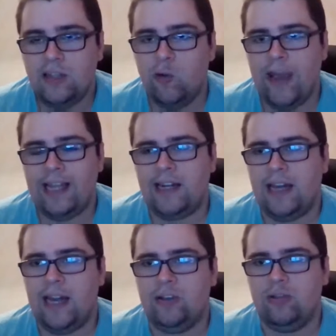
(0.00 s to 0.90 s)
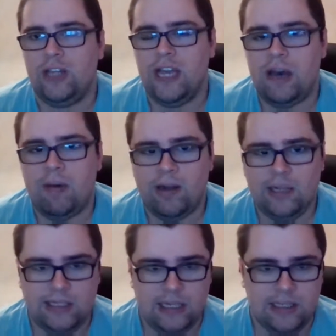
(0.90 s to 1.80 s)
the way that i like to think
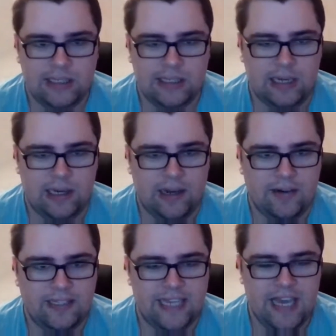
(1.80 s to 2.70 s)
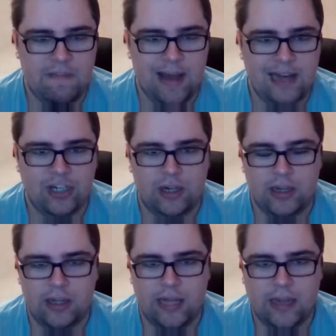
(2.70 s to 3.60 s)
about this is uh, how do you say imagine
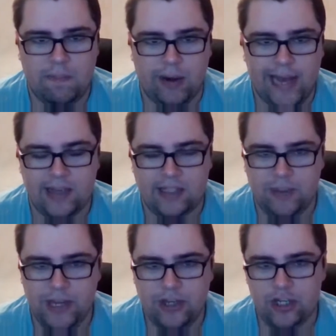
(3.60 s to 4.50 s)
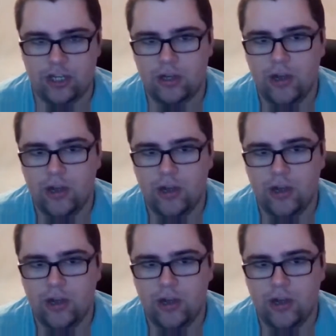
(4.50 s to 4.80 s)
uh, like play a speech